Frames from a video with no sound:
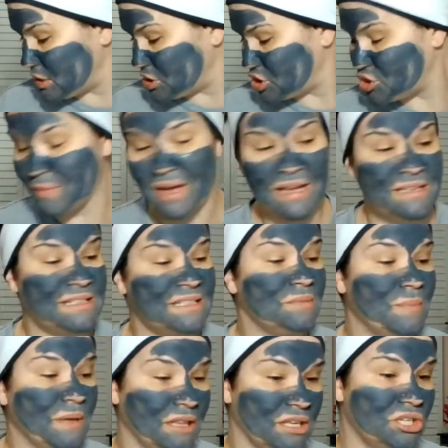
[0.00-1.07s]
to my
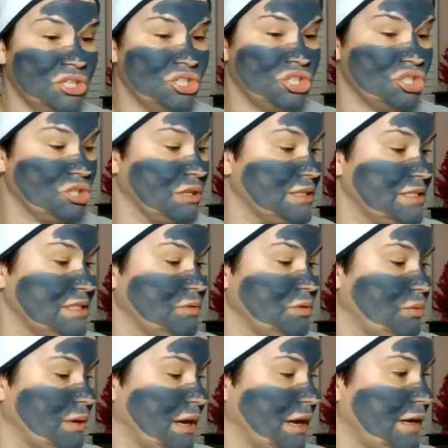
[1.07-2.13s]
spillage. Let's see
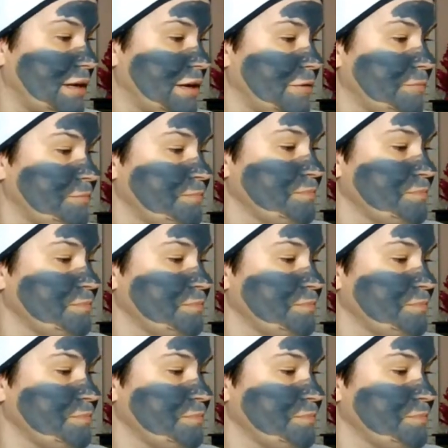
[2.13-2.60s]
what we got here.